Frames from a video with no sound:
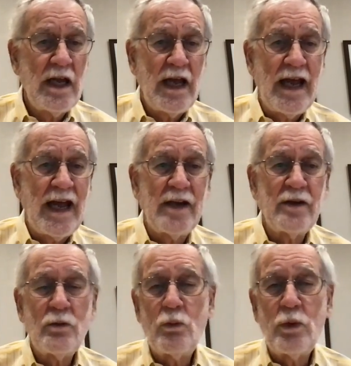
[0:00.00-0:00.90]

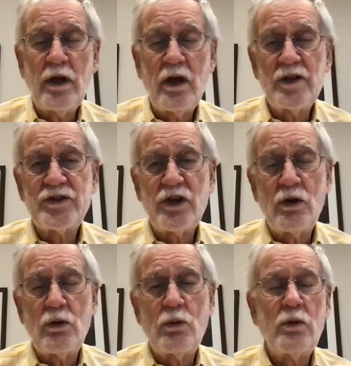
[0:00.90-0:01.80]
And we
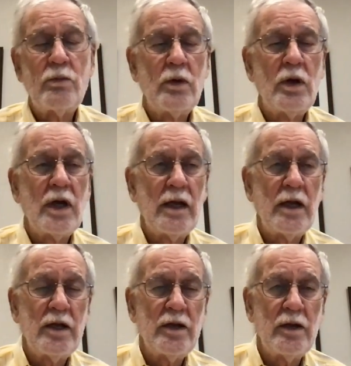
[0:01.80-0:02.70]
also
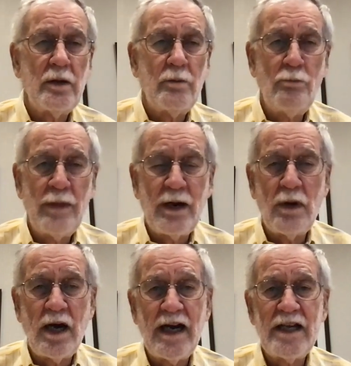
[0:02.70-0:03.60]

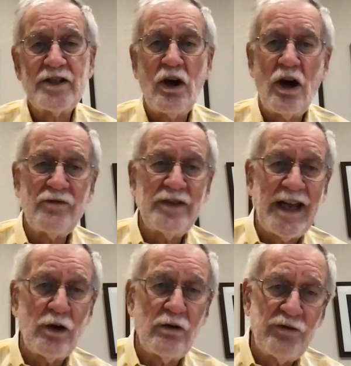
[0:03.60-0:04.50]
minimized
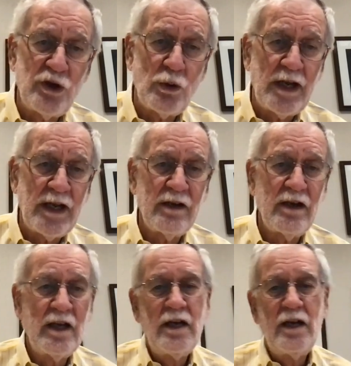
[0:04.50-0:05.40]
off-nadir viewing.
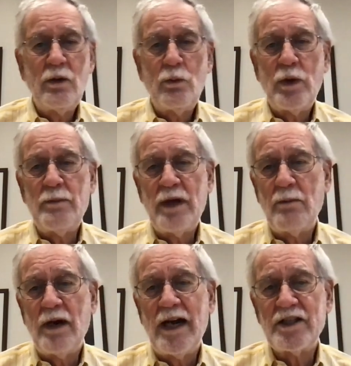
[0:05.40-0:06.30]
We
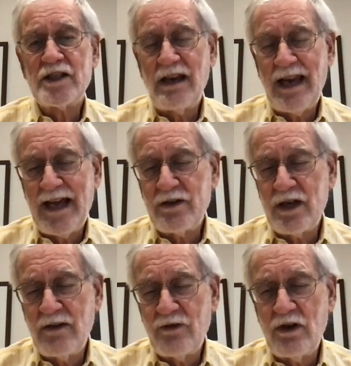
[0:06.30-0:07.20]
minimized cloud
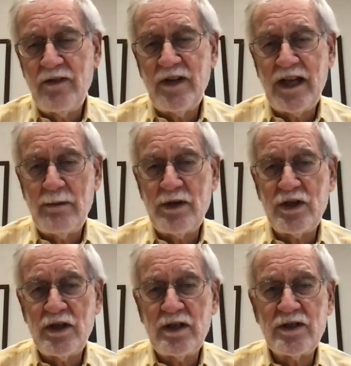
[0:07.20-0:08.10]
cover in the
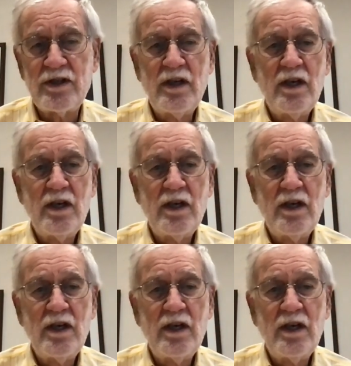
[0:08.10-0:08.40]
images.